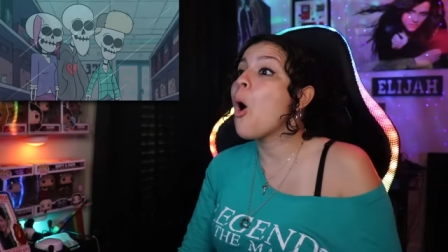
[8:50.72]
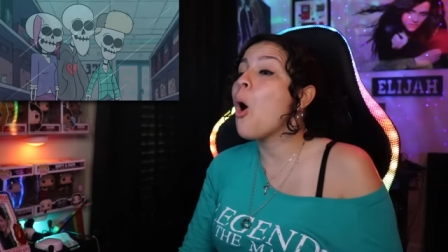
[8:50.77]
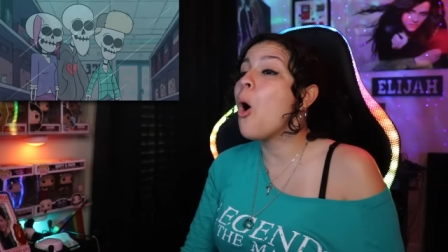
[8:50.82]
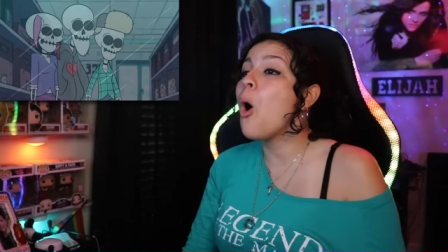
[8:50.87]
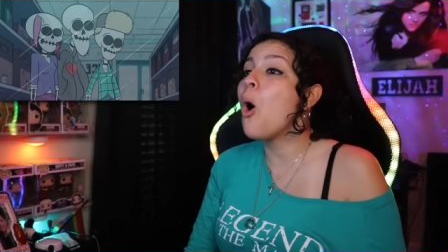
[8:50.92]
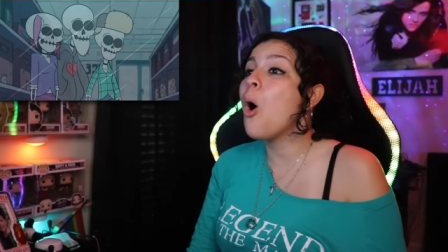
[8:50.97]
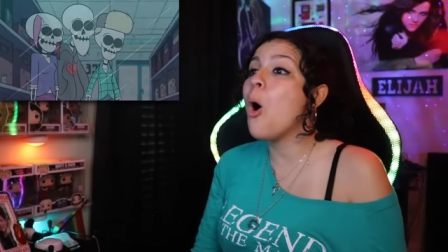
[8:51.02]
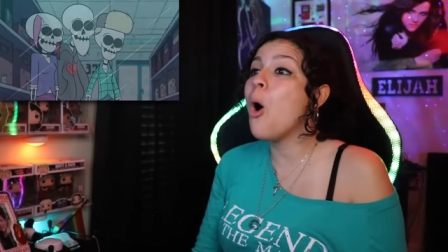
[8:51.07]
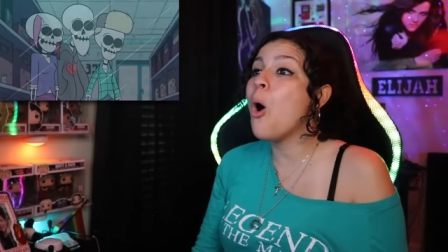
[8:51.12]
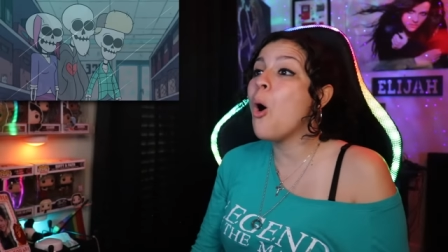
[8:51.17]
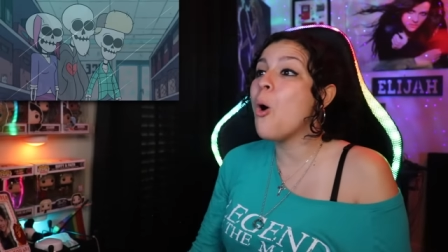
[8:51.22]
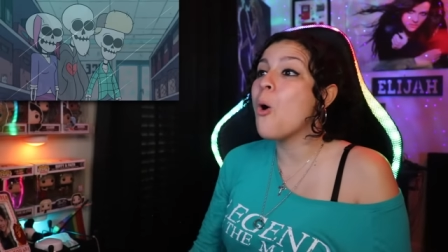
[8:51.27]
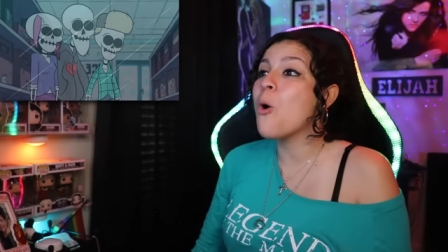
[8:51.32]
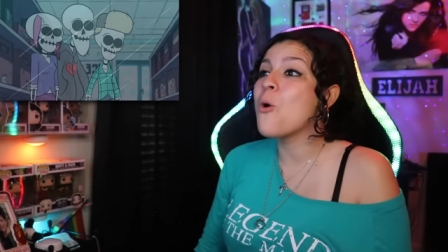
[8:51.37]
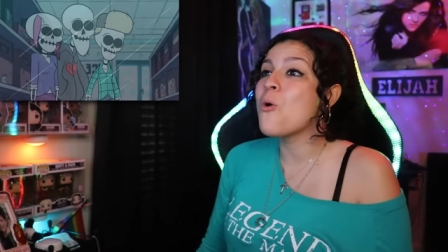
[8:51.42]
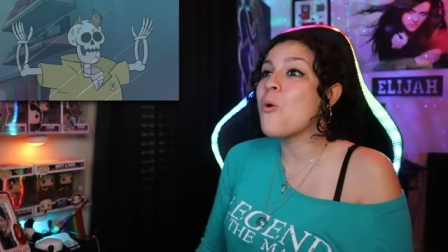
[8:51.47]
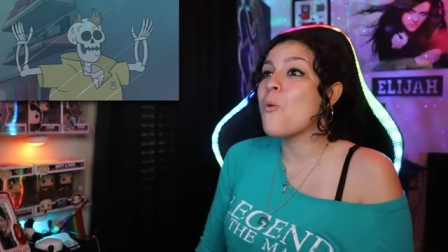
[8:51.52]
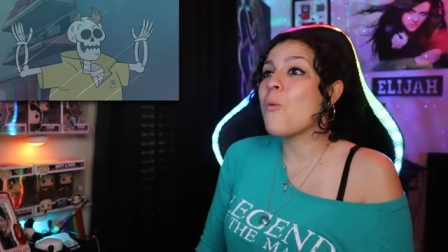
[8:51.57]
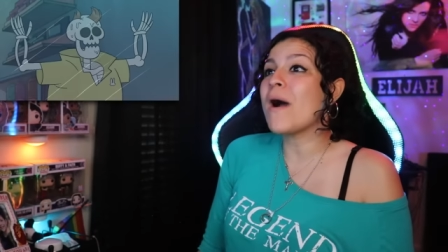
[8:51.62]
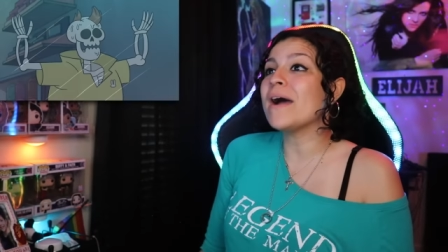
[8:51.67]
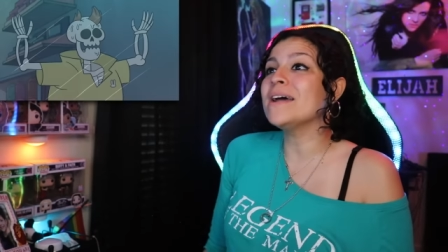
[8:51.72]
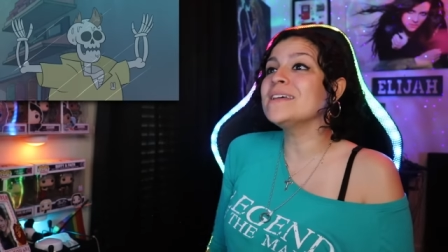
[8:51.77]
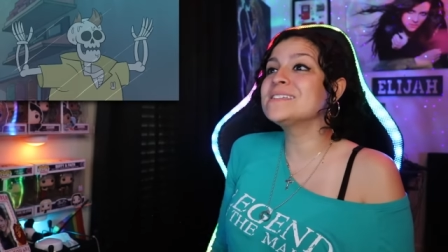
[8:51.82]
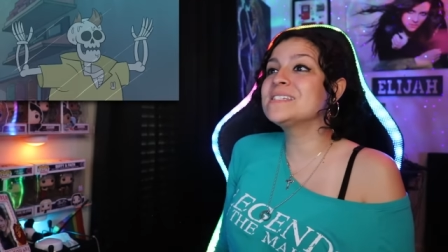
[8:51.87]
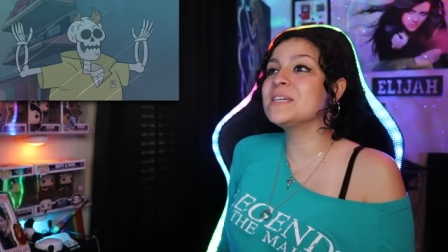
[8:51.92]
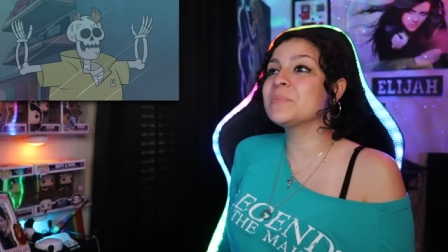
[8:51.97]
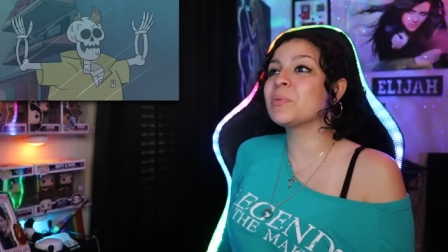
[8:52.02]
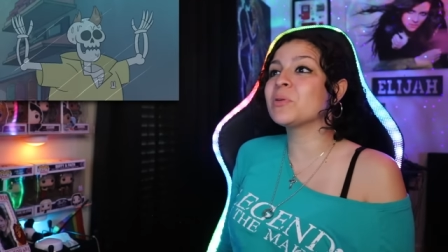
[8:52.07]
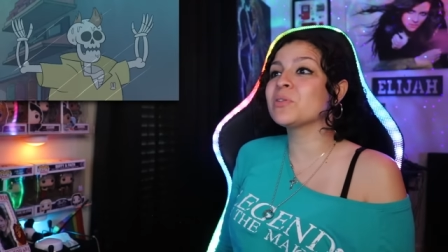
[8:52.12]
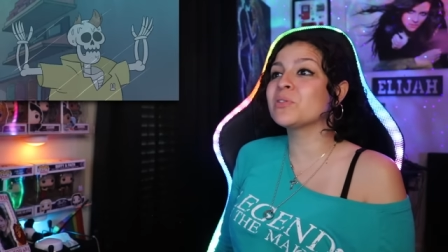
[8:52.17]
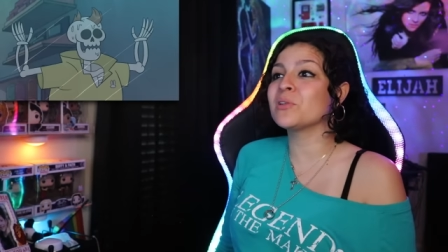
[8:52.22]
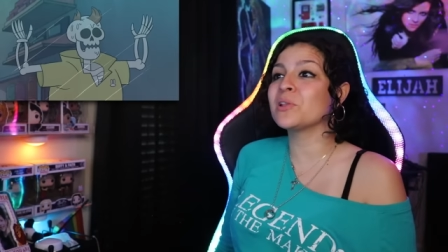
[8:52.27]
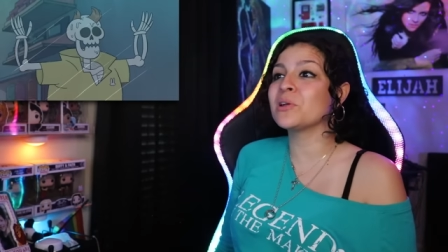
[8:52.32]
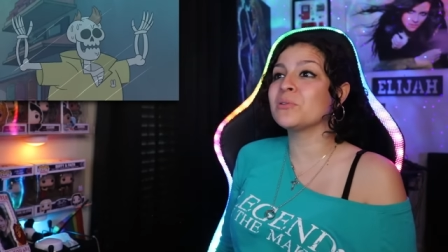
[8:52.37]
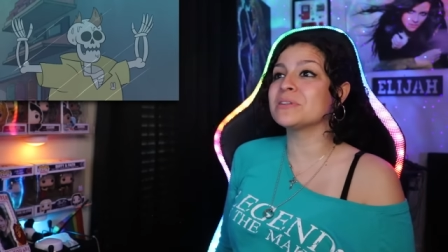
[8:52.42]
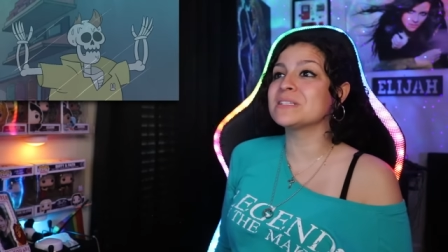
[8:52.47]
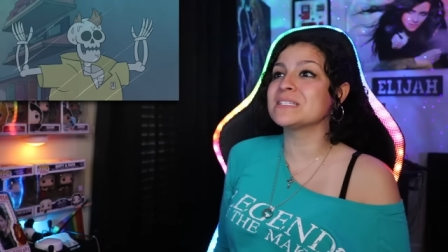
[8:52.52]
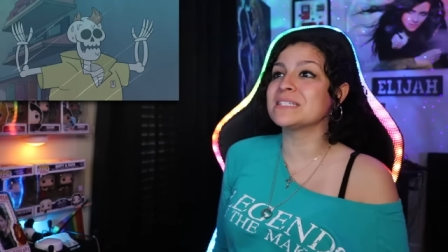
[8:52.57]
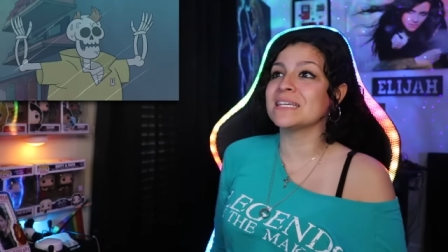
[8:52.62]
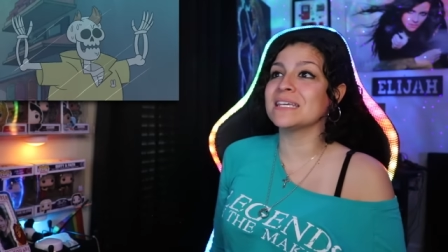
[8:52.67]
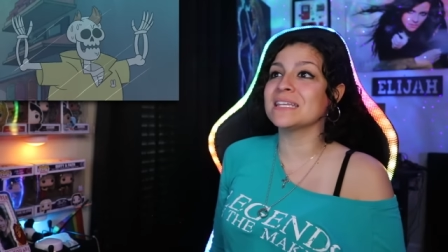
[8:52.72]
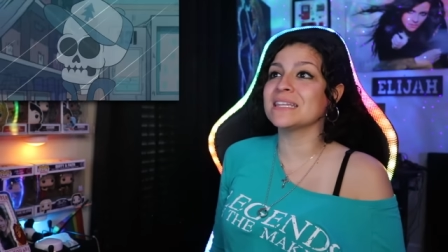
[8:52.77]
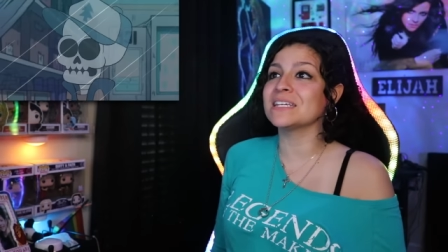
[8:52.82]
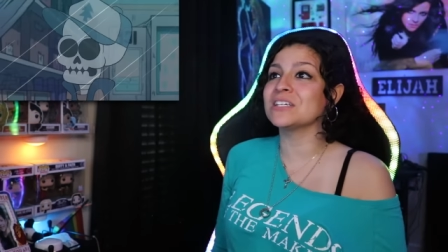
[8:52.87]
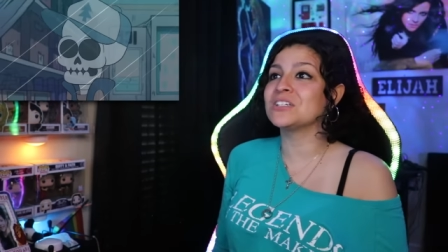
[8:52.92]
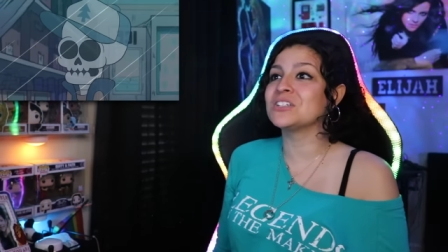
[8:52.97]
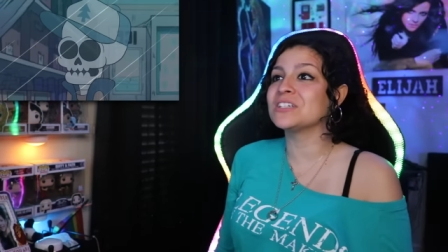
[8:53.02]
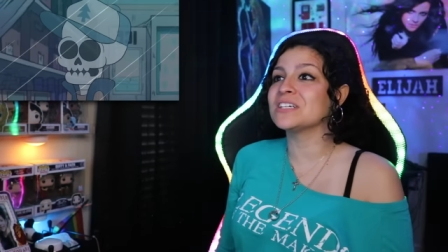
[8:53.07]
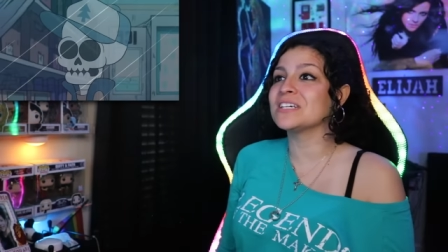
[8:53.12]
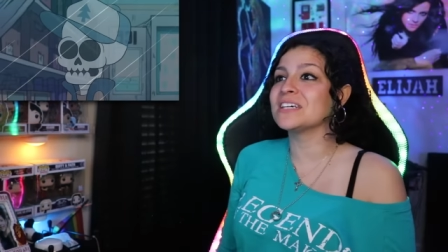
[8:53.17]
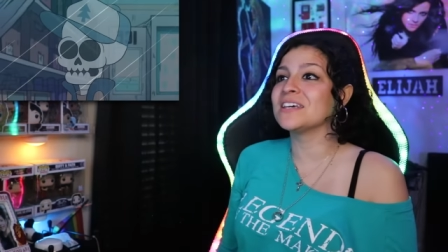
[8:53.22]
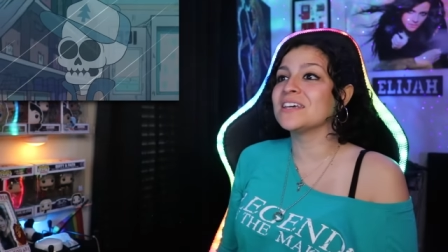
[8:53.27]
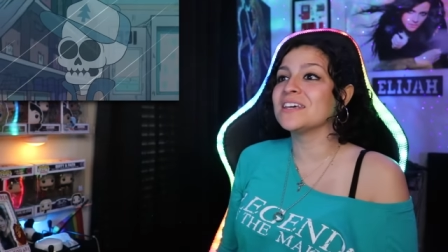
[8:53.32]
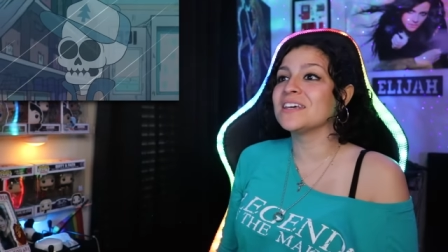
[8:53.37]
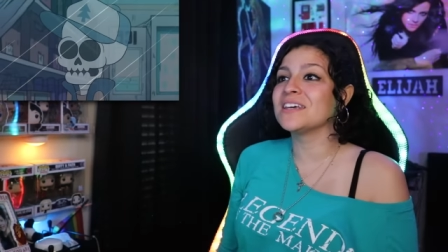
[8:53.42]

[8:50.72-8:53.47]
Oh, why is Dipper the only one seeing this shit?